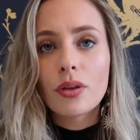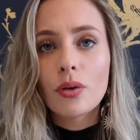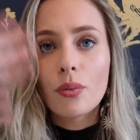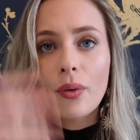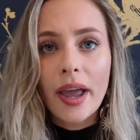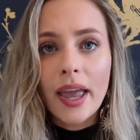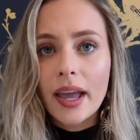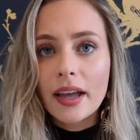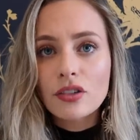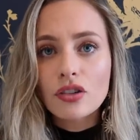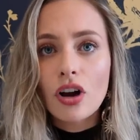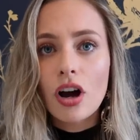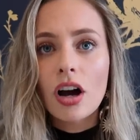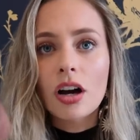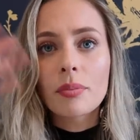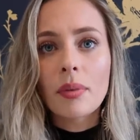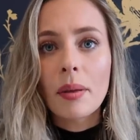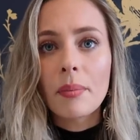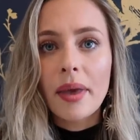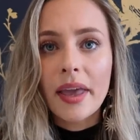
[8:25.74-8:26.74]
the way I
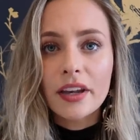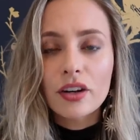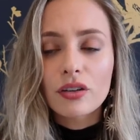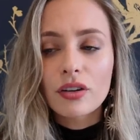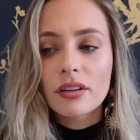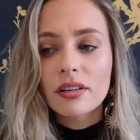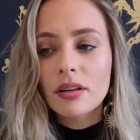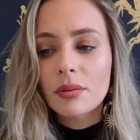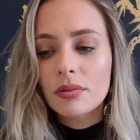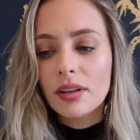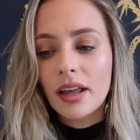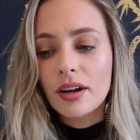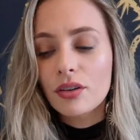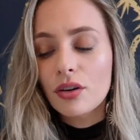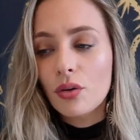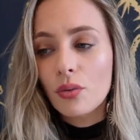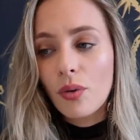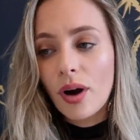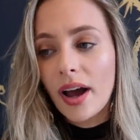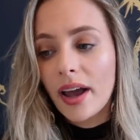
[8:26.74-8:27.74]
talk, my mannerisms. I don't
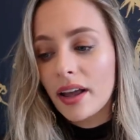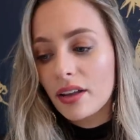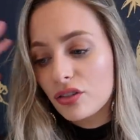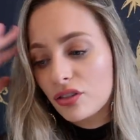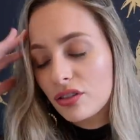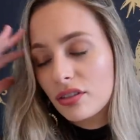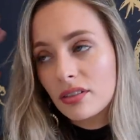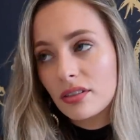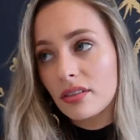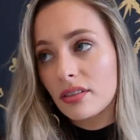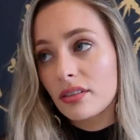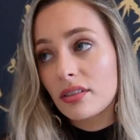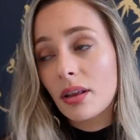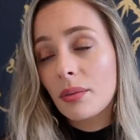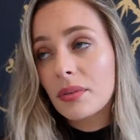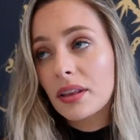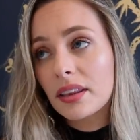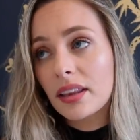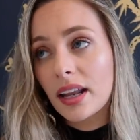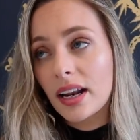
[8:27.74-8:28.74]
know why, it's just
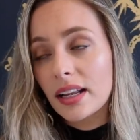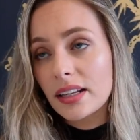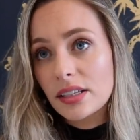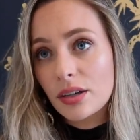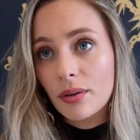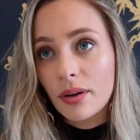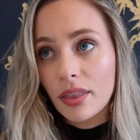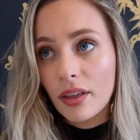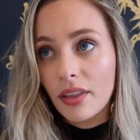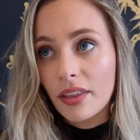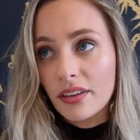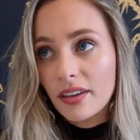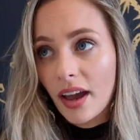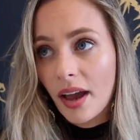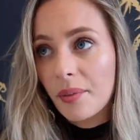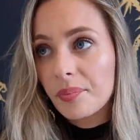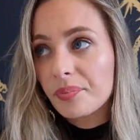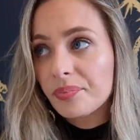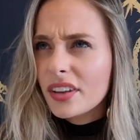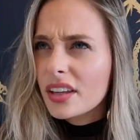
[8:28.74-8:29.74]
something that I deal with all the
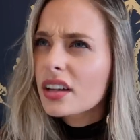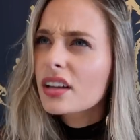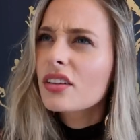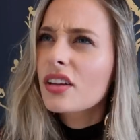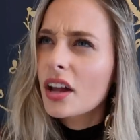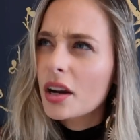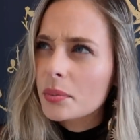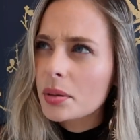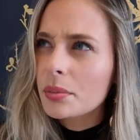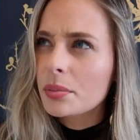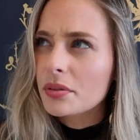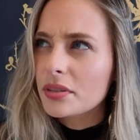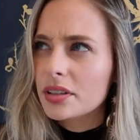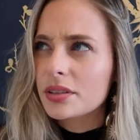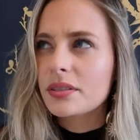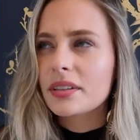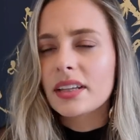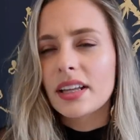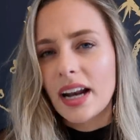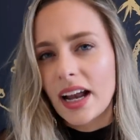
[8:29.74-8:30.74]
time. I feel like a lot of people
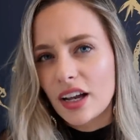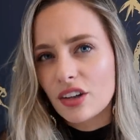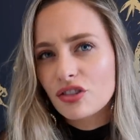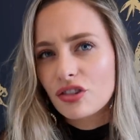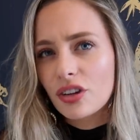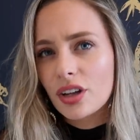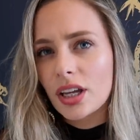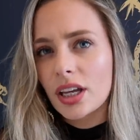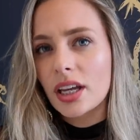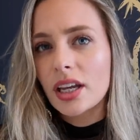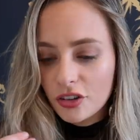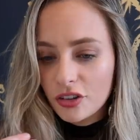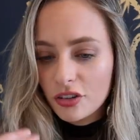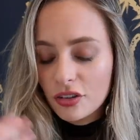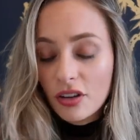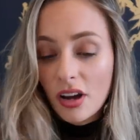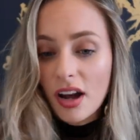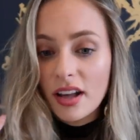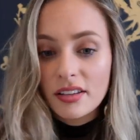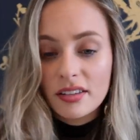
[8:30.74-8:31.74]
deal with it, actually. You're
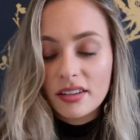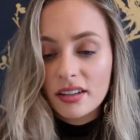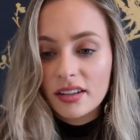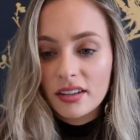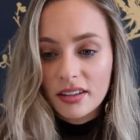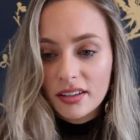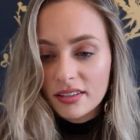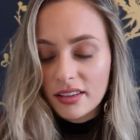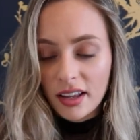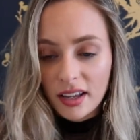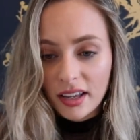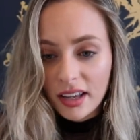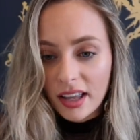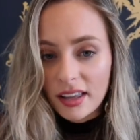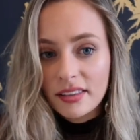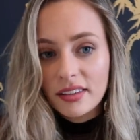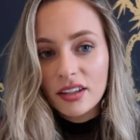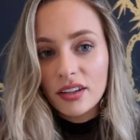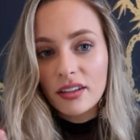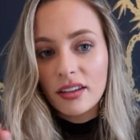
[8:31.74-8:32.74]
just constantly second
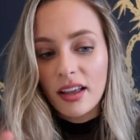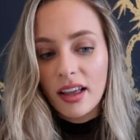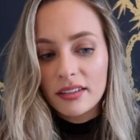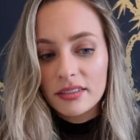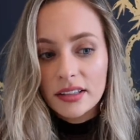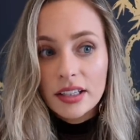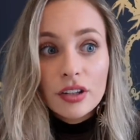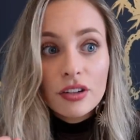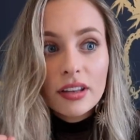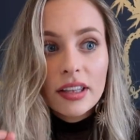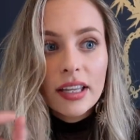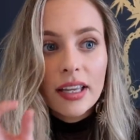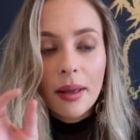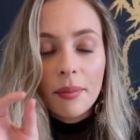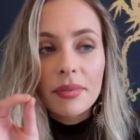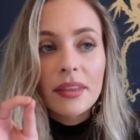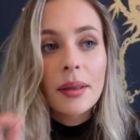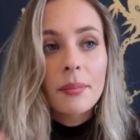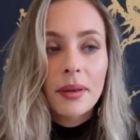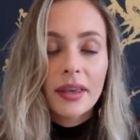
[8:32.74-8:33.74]
guessing, literally
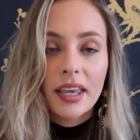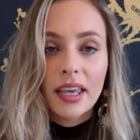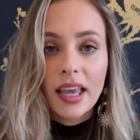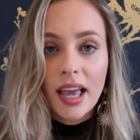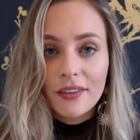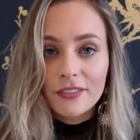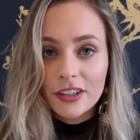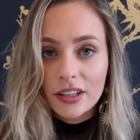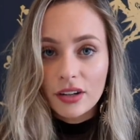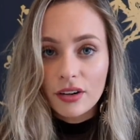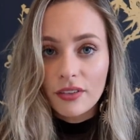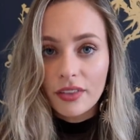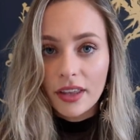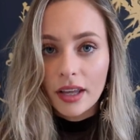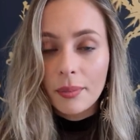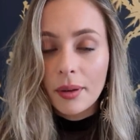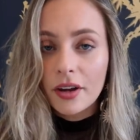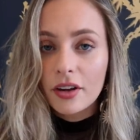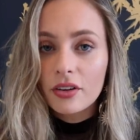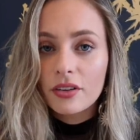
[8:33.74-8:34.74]
am nitpicking every little
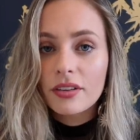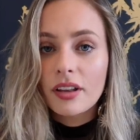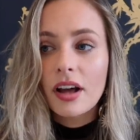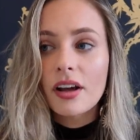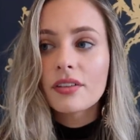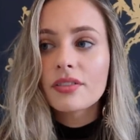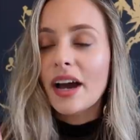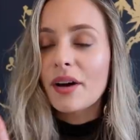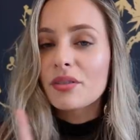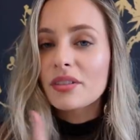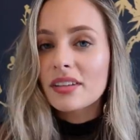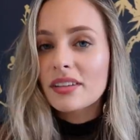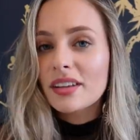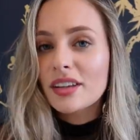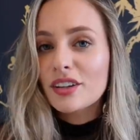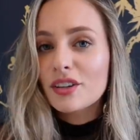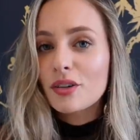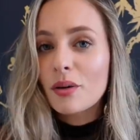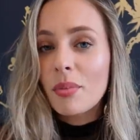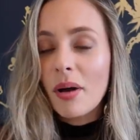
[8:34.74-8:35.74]
thing about yourself. I was
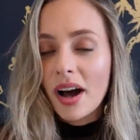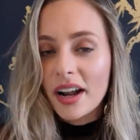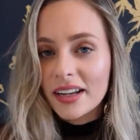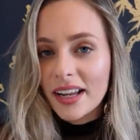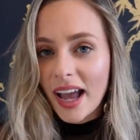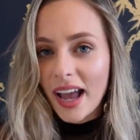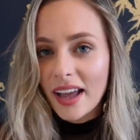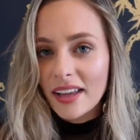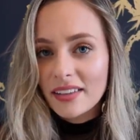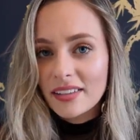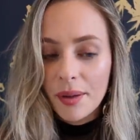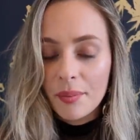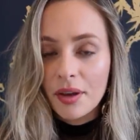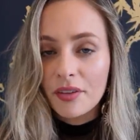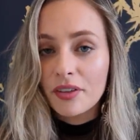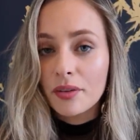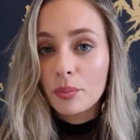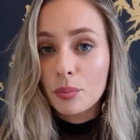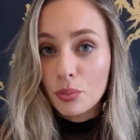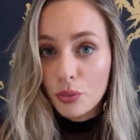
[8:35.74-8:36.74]
listening to a podcast and my
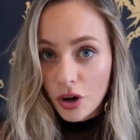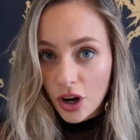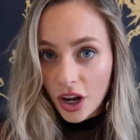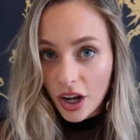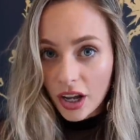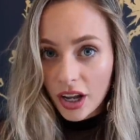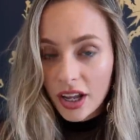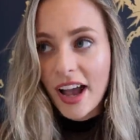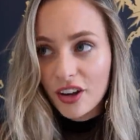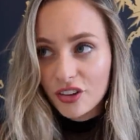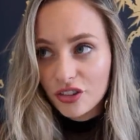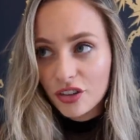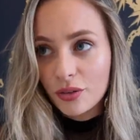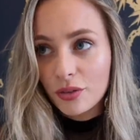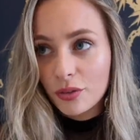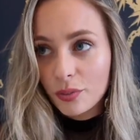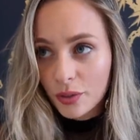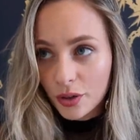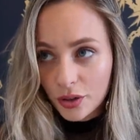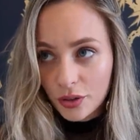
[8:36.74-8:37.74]
friend Brooke actually
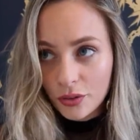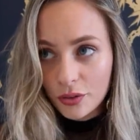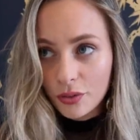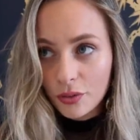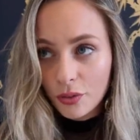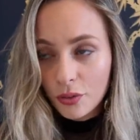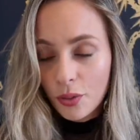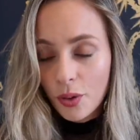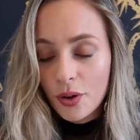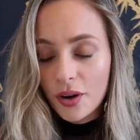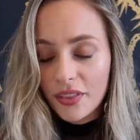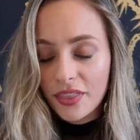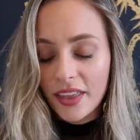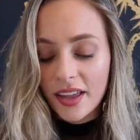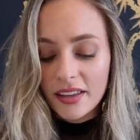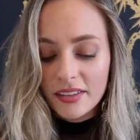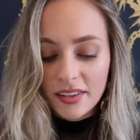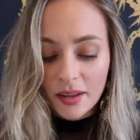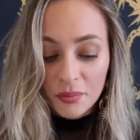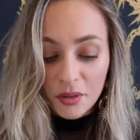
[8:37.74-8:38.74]
was the one who quoted
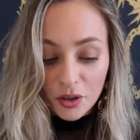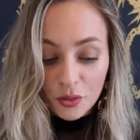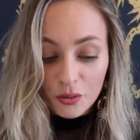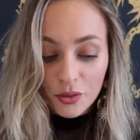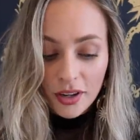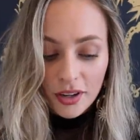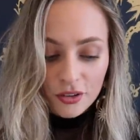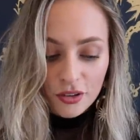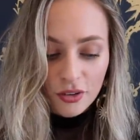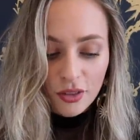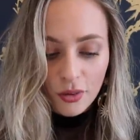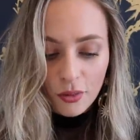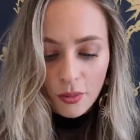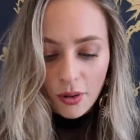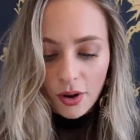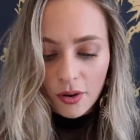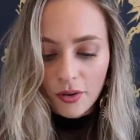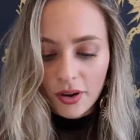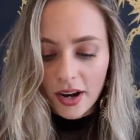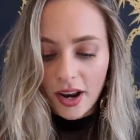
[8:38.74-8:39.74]
this. I'm gonna read you the
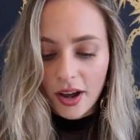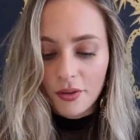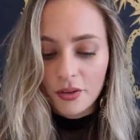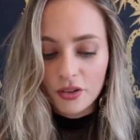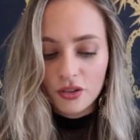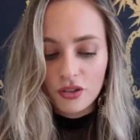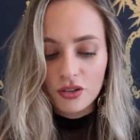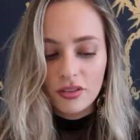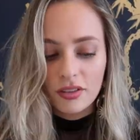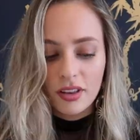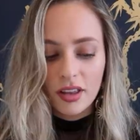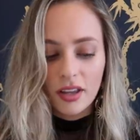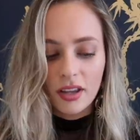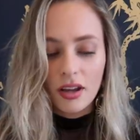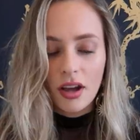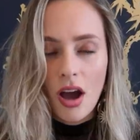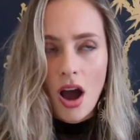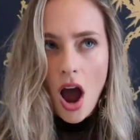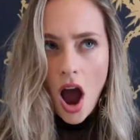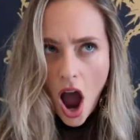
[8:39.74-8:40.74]
quote and I was just like,